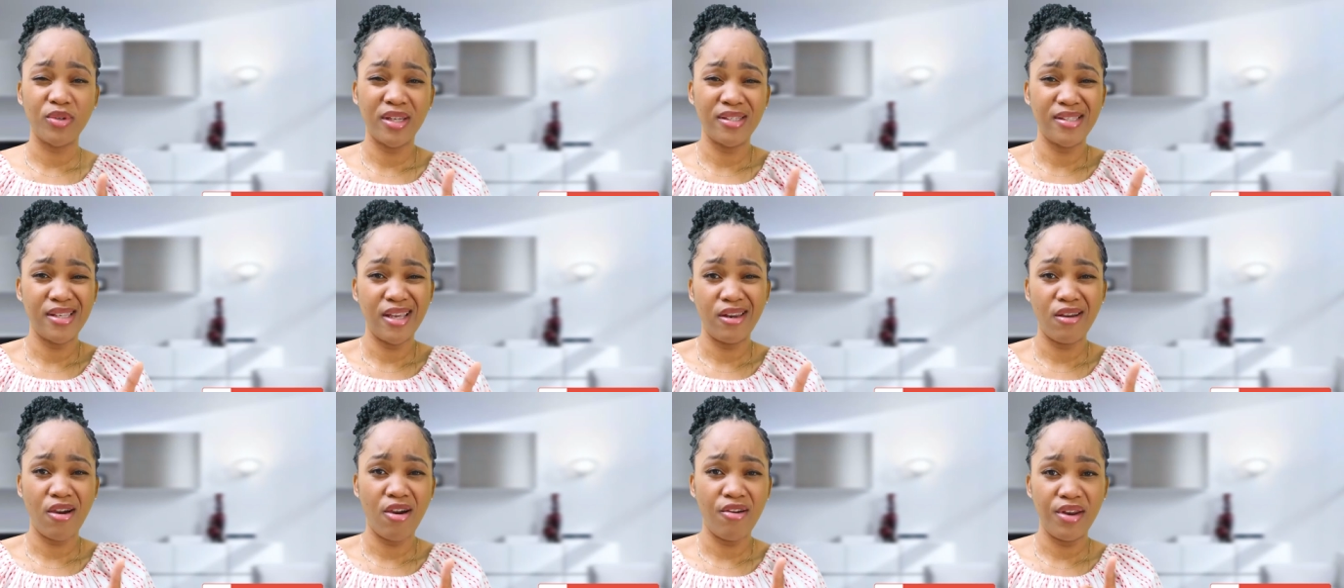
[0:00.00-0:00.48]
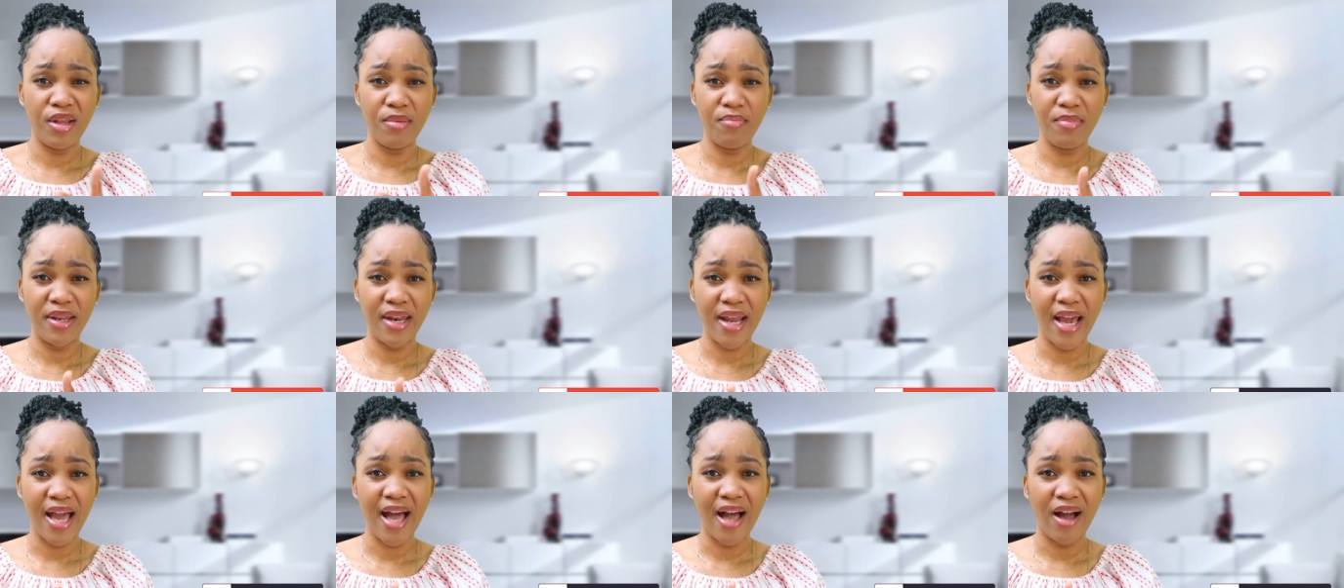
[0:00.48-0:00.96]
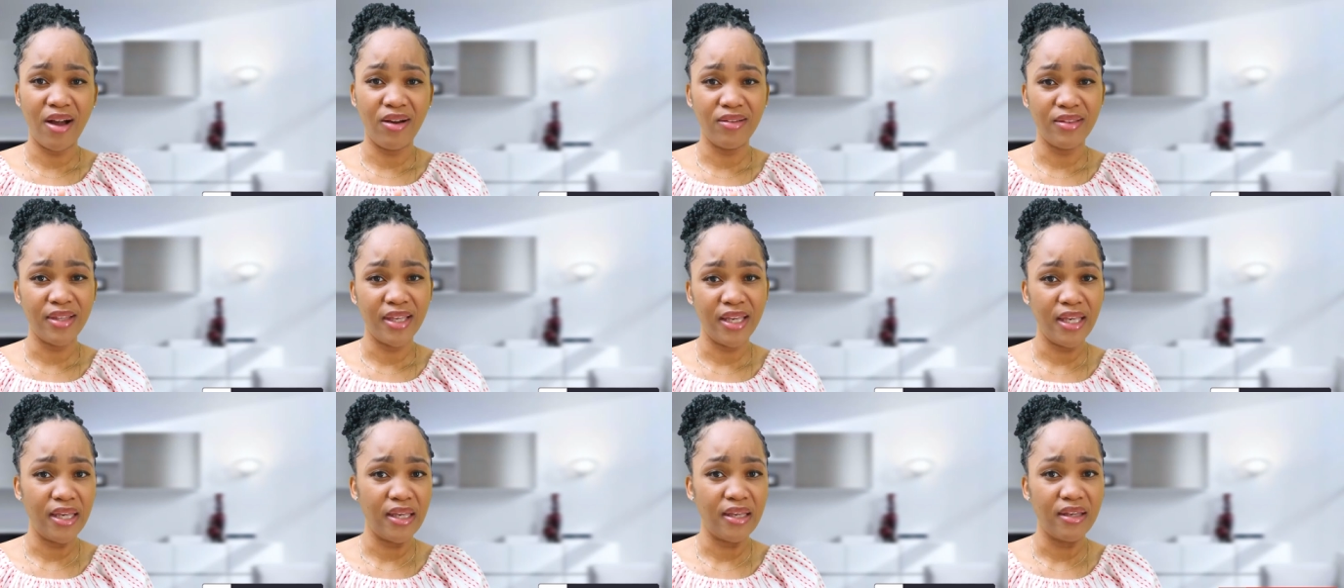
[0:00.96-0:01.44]
because I'd already been out
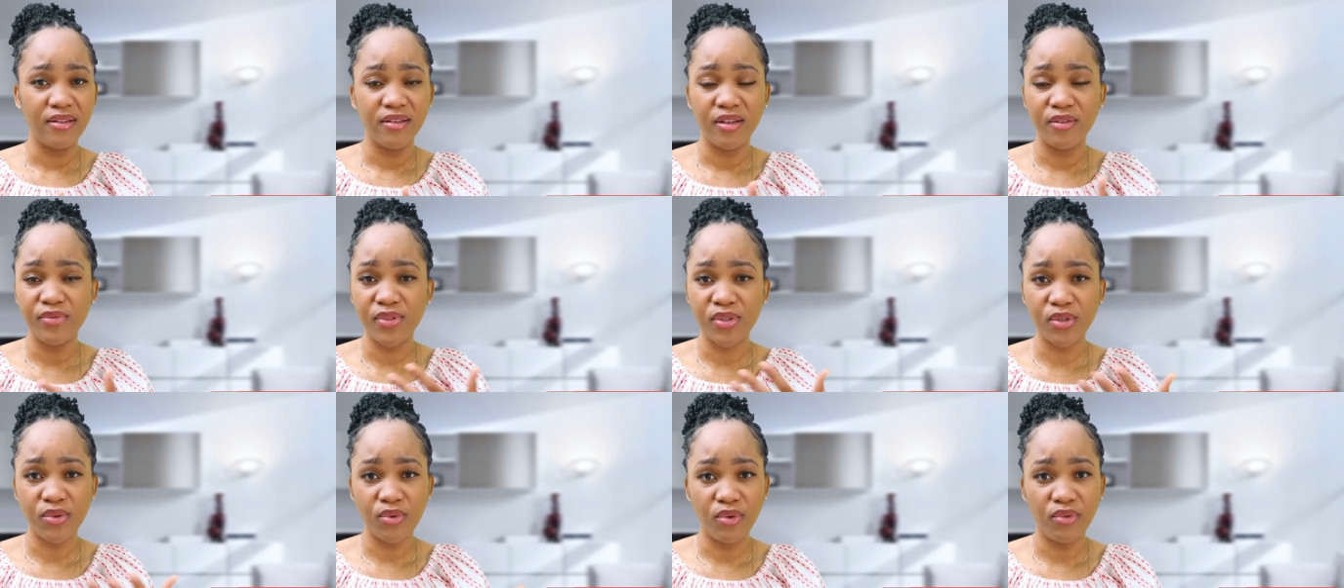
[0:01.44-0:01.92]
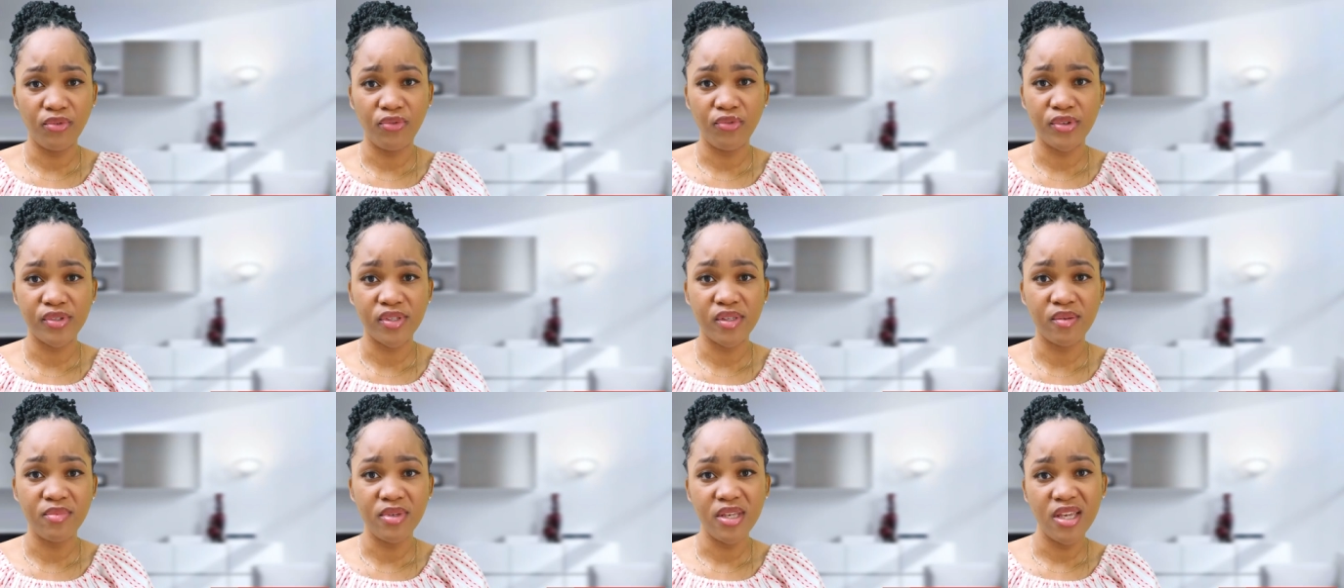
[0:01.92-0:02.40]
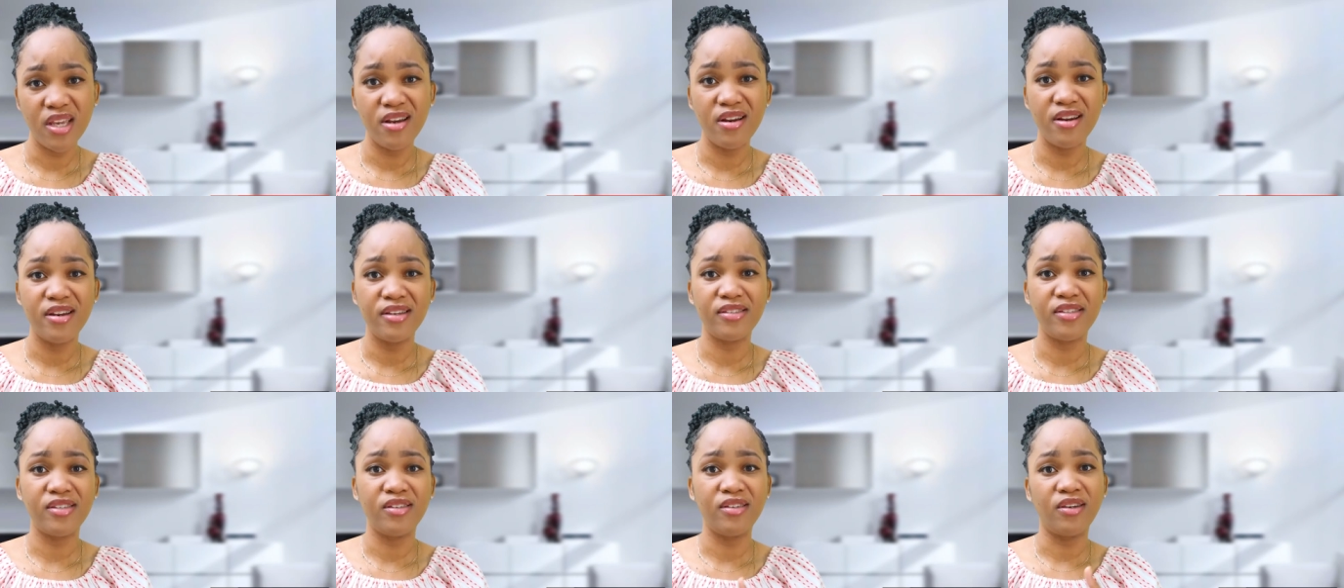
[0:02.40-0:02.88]
like of school for some
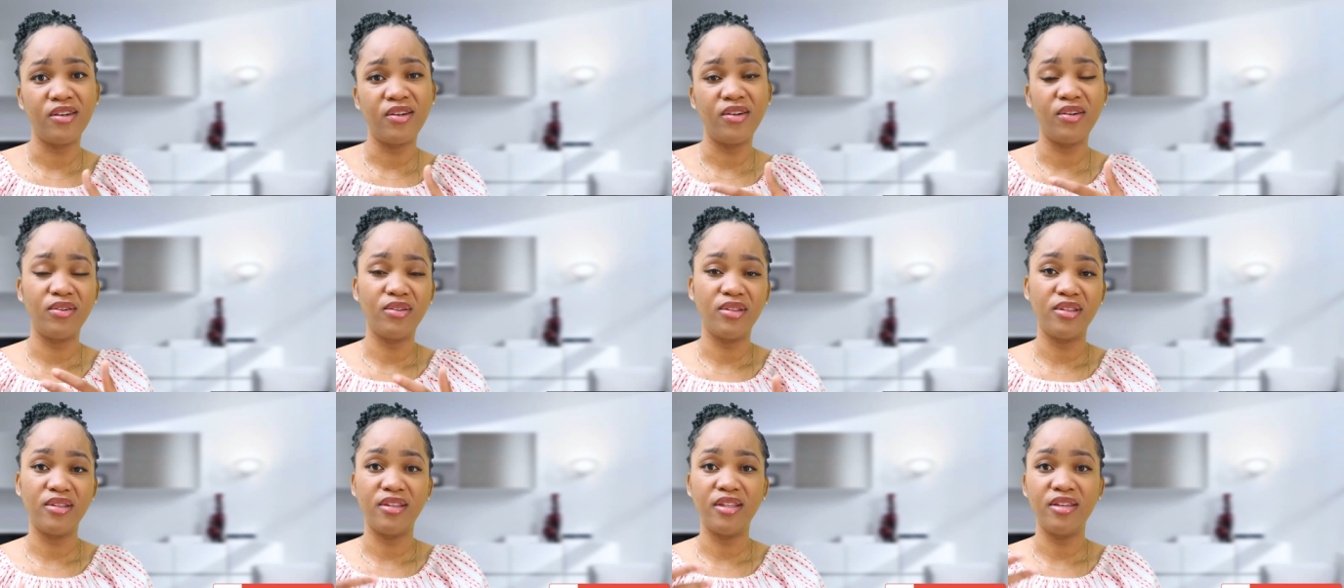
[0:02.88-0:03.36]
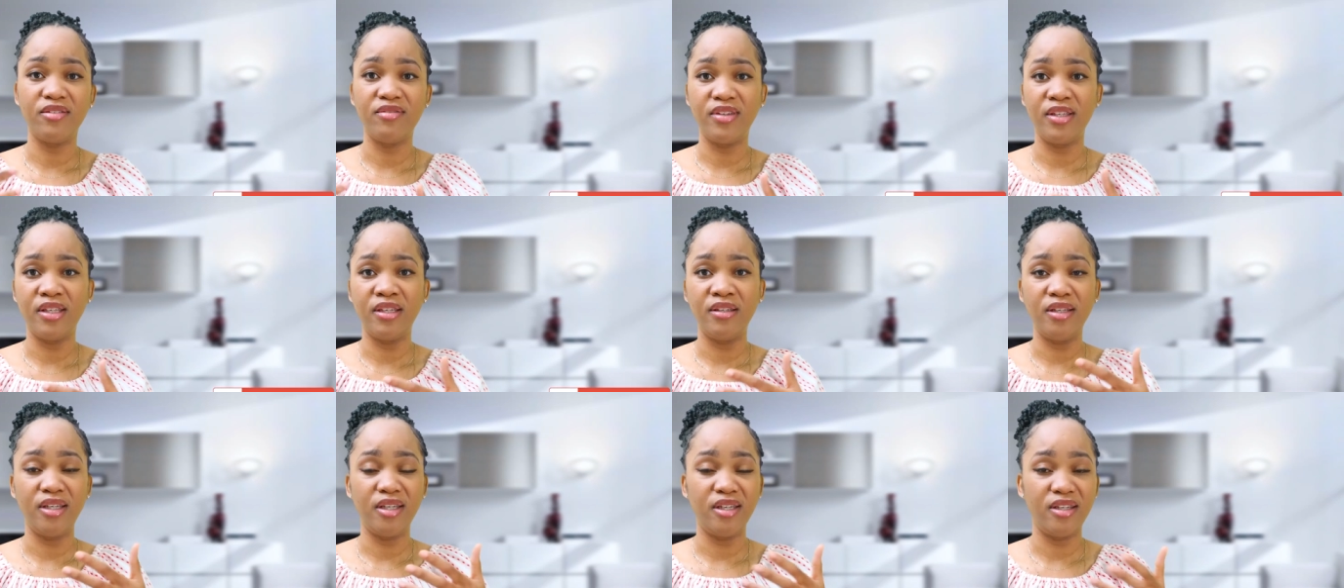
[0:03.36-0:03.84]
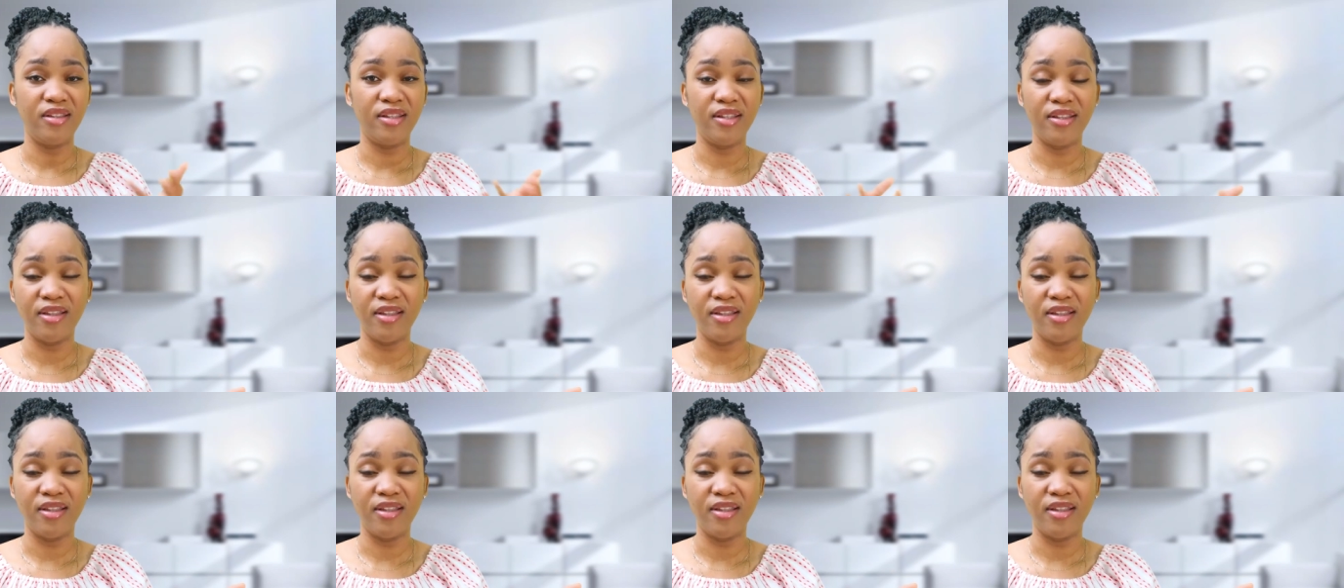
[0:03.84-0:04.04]
years, you know, living